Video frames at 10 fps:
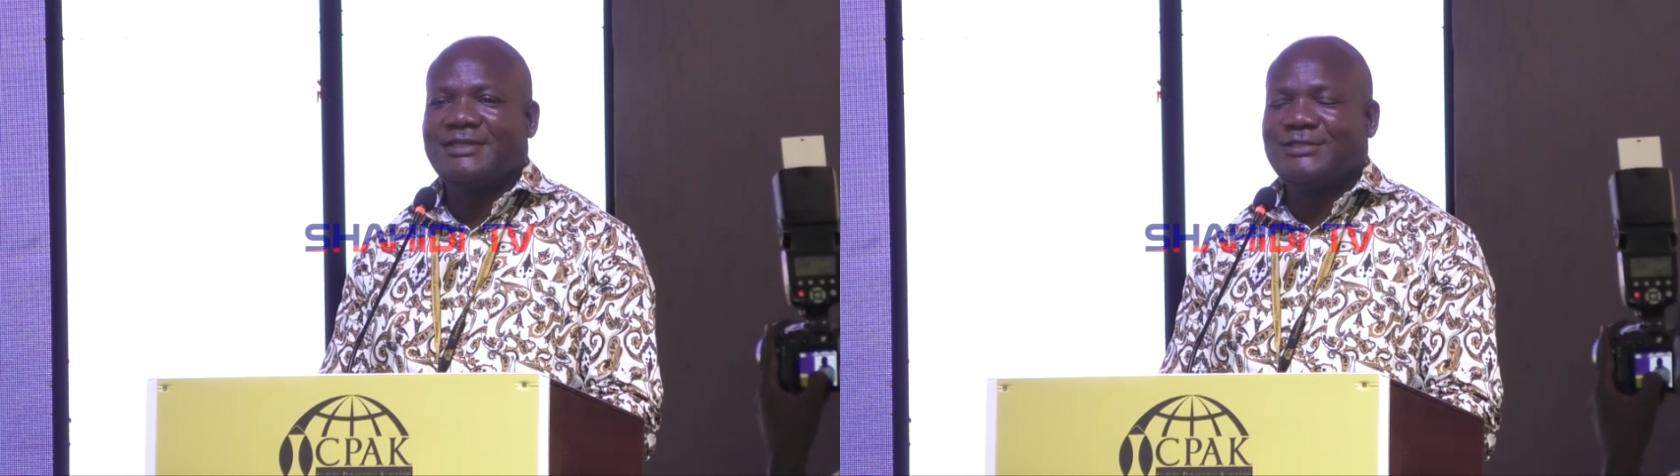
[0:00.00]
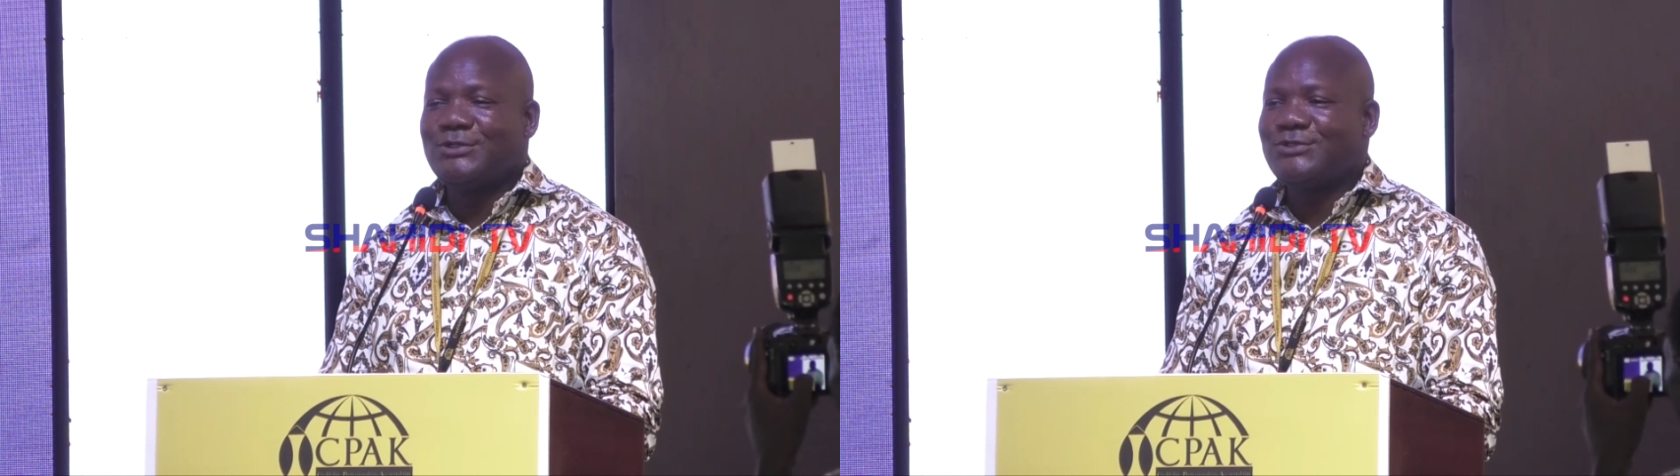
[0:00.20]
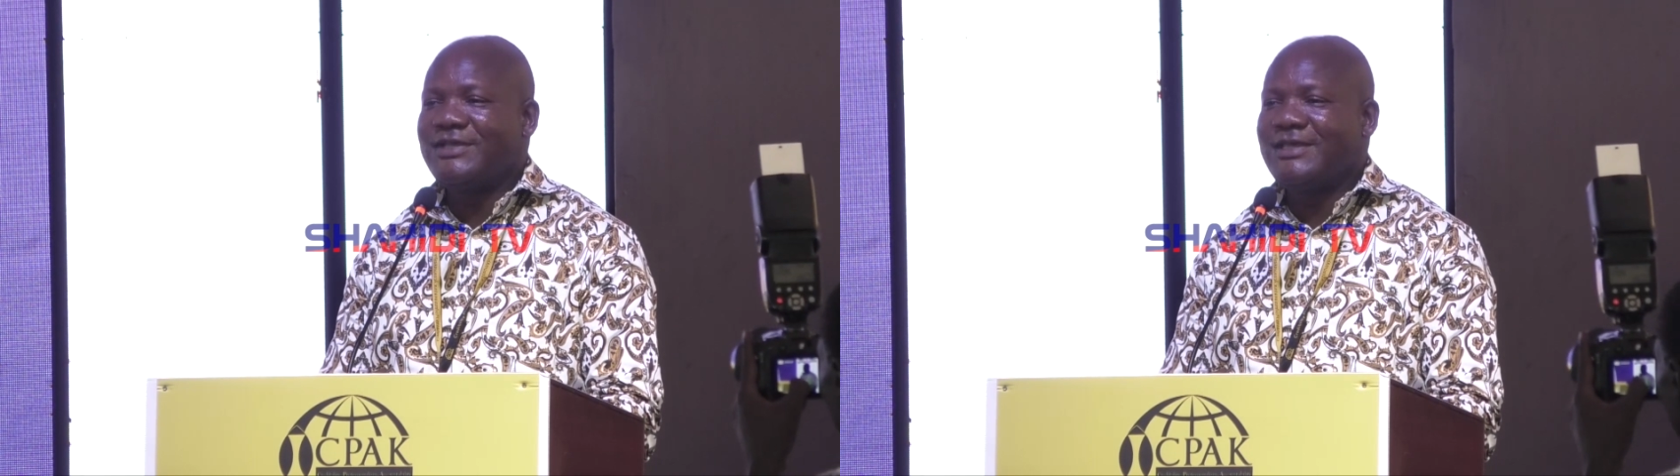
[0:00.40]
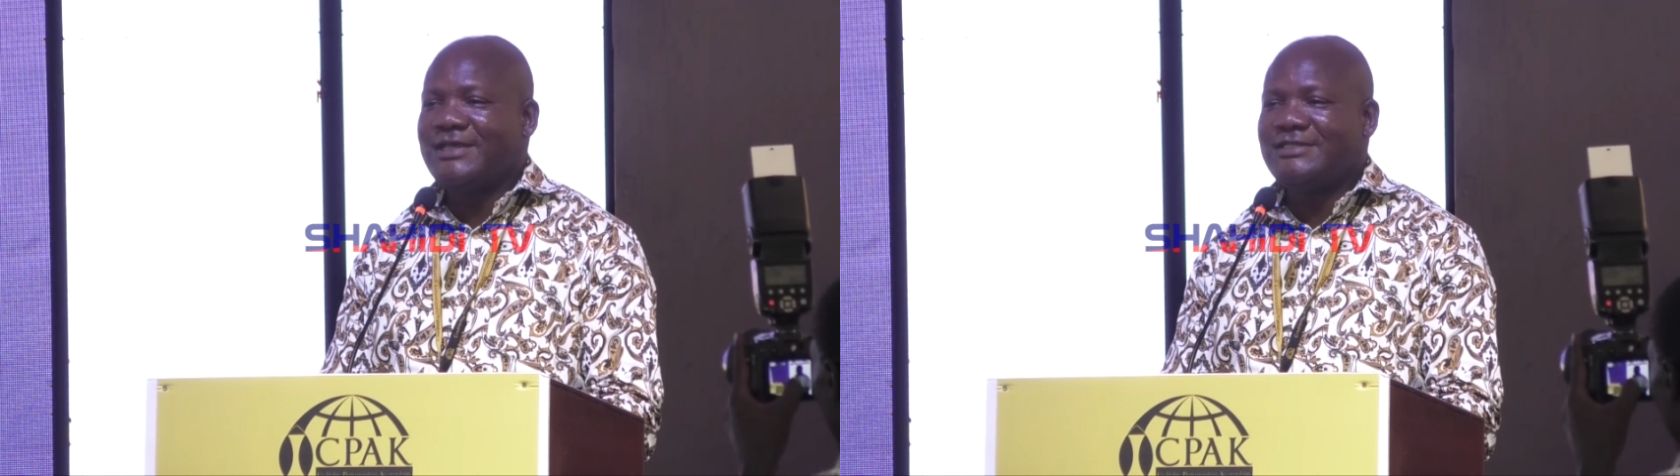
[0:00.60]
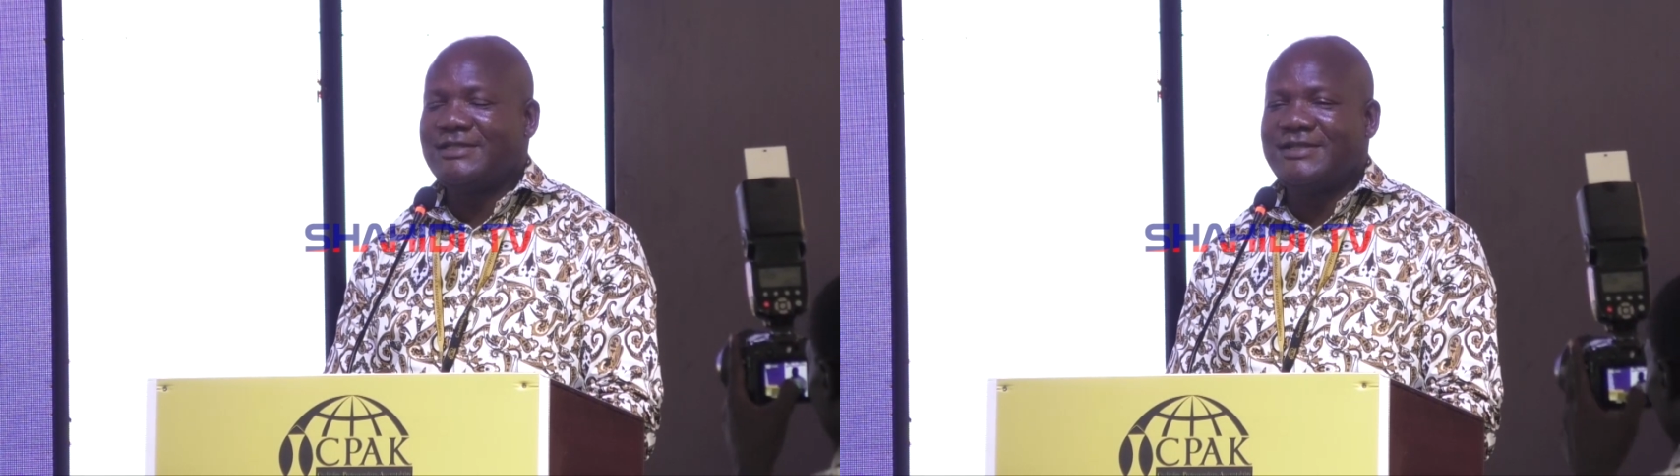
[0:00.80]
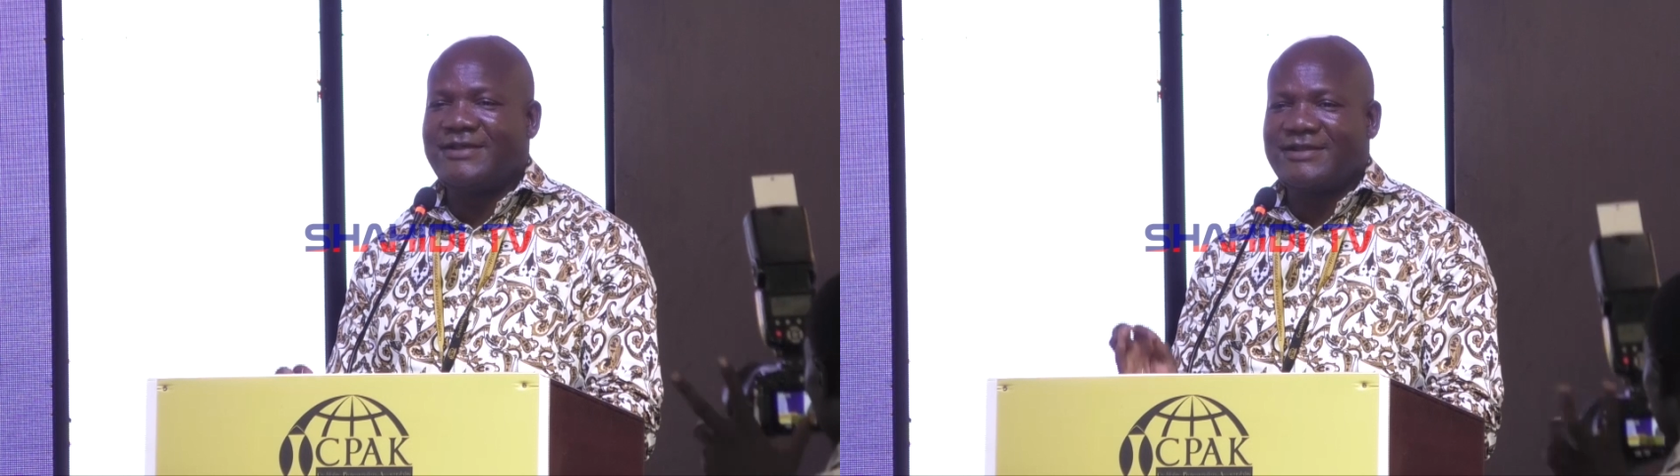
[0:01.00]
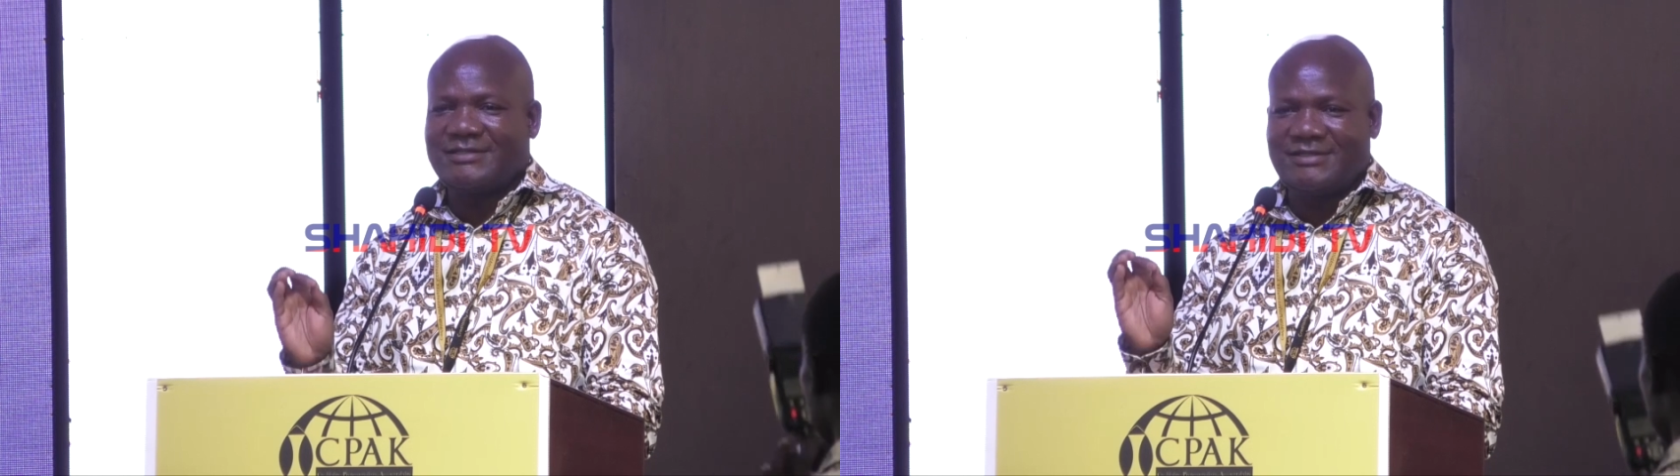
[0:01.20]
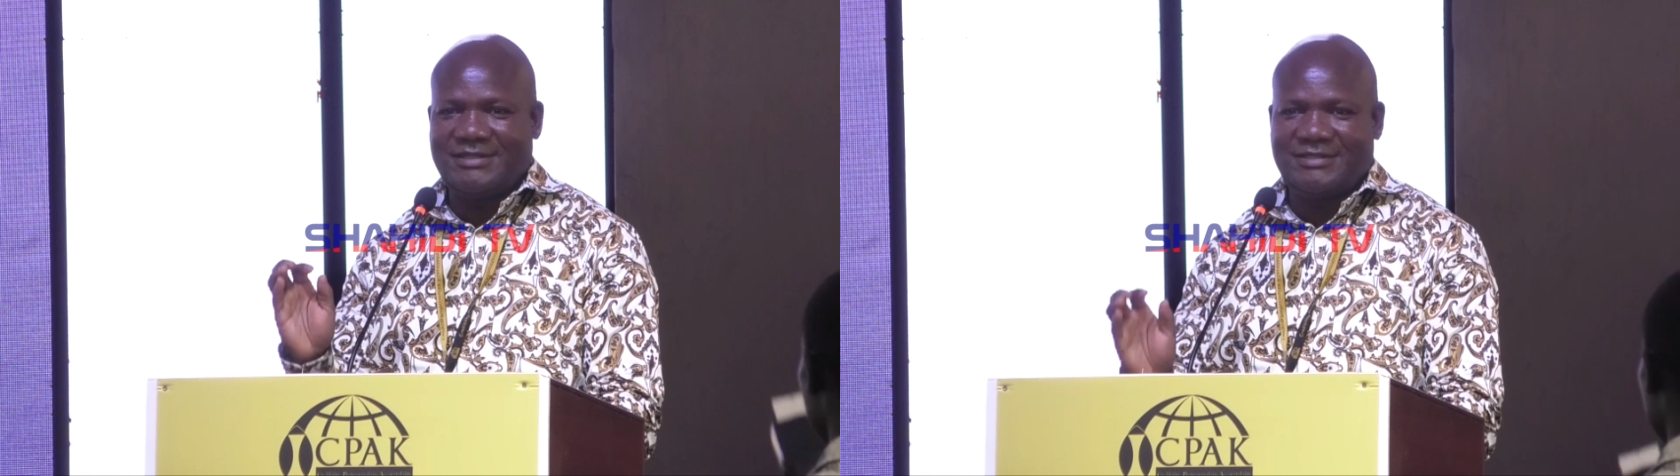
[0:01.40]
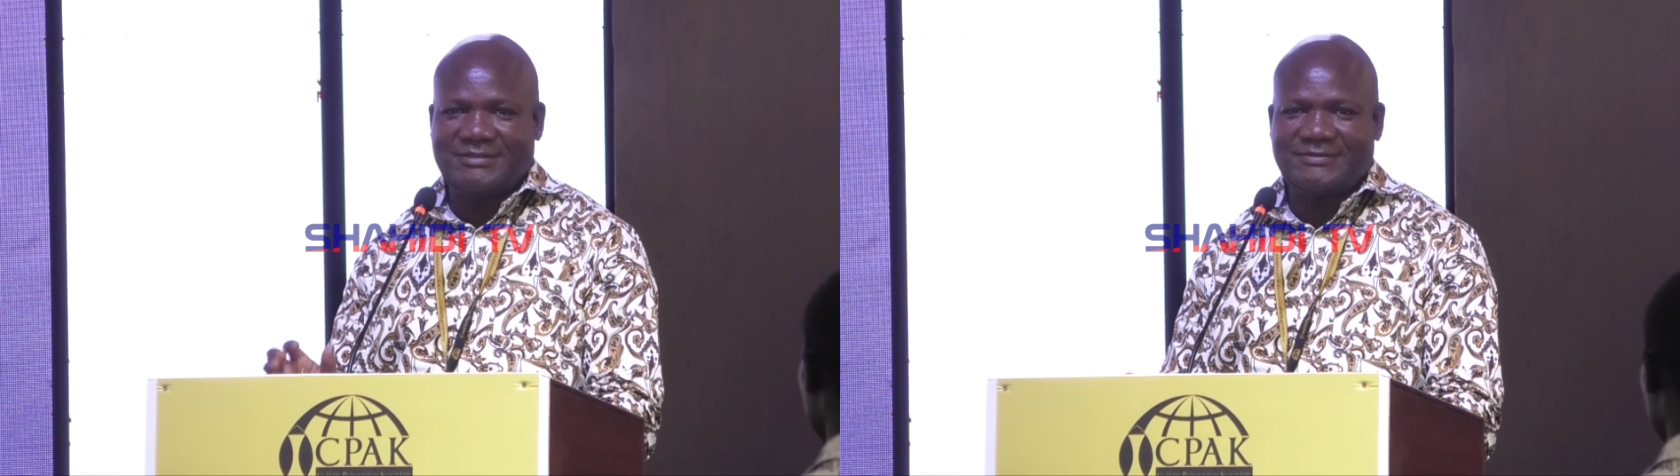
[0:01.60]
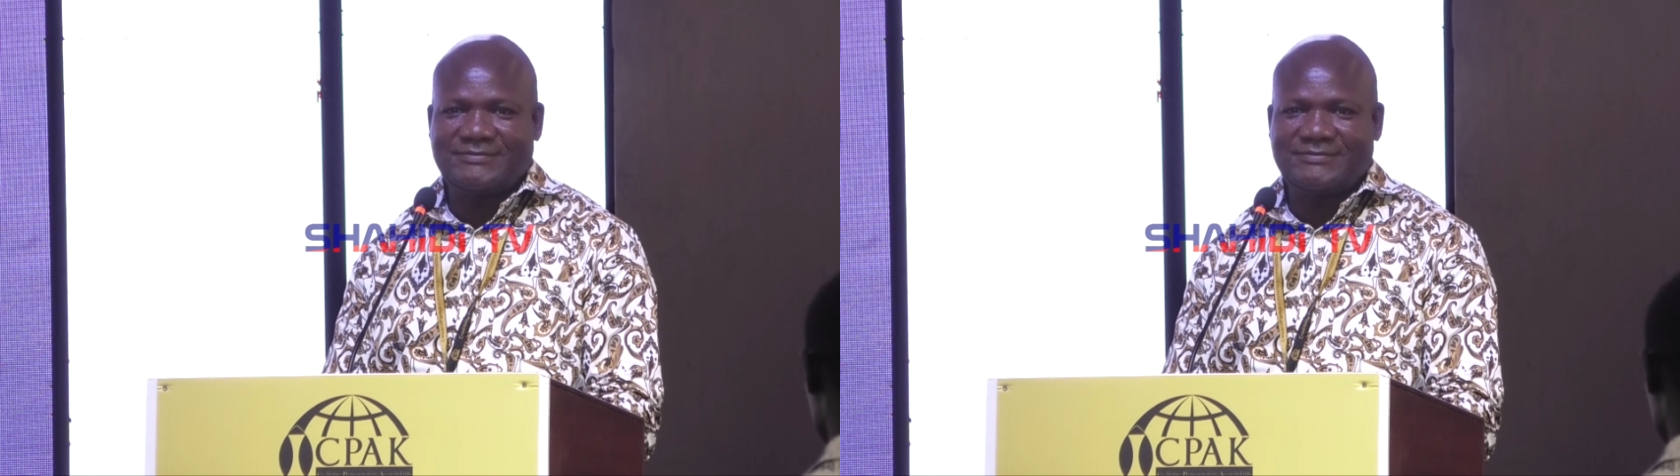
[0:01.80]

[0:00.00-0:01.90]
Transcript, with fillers: is also engaging directly